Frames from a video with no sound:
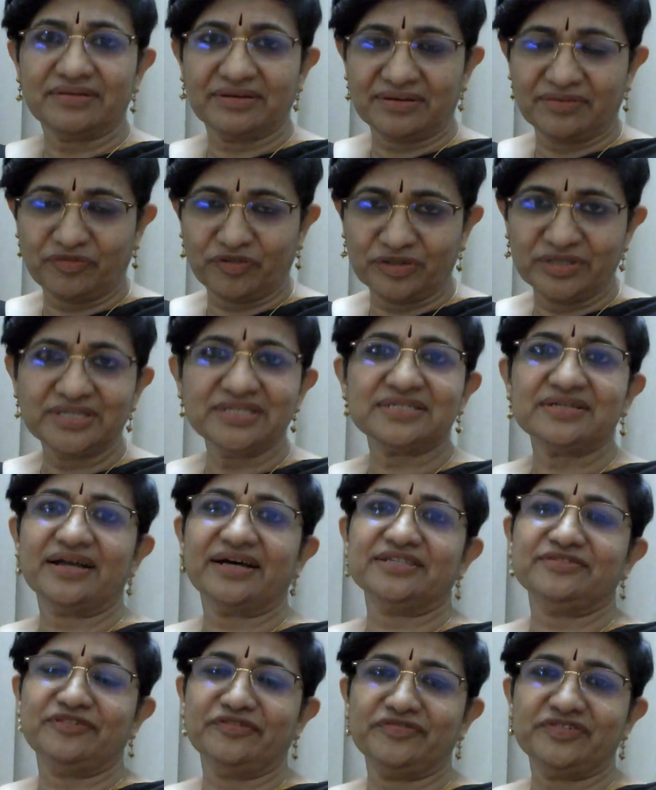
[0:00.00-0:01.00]
for these
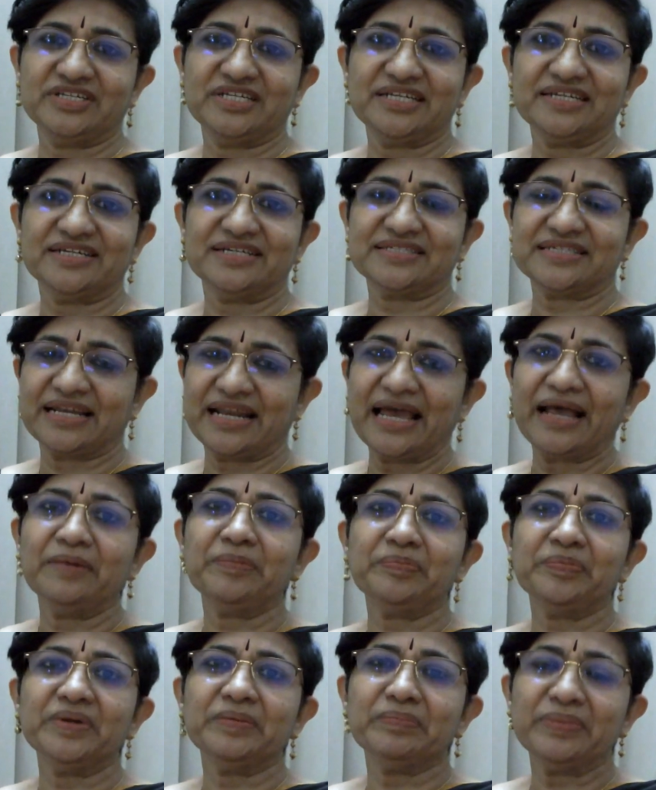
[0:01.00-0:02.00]
last 15 years and
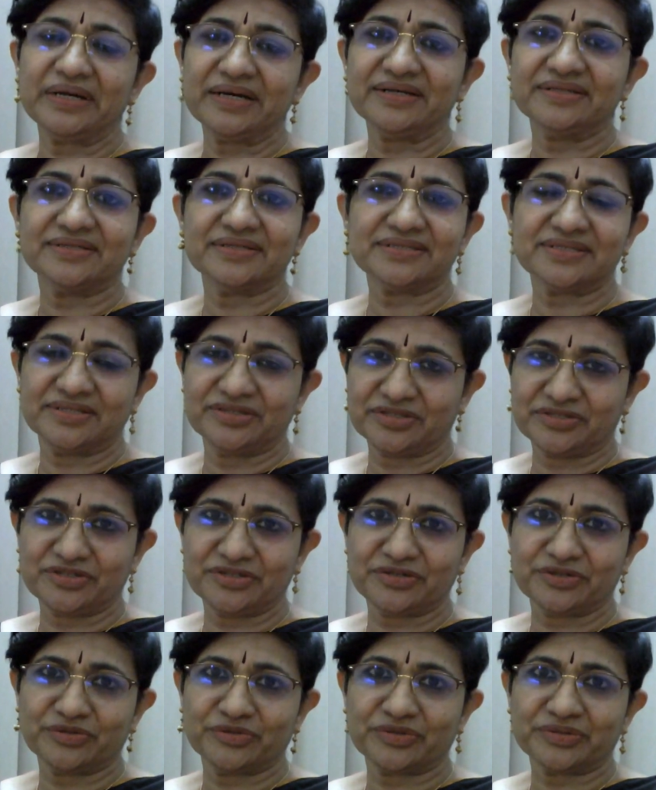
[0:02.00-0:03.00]
helped me build this
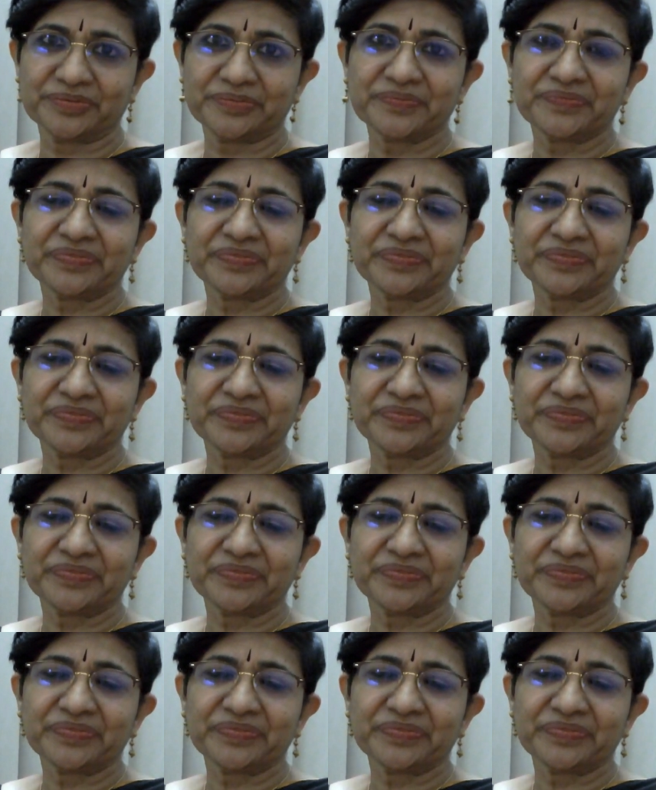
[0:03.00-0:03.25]
institute.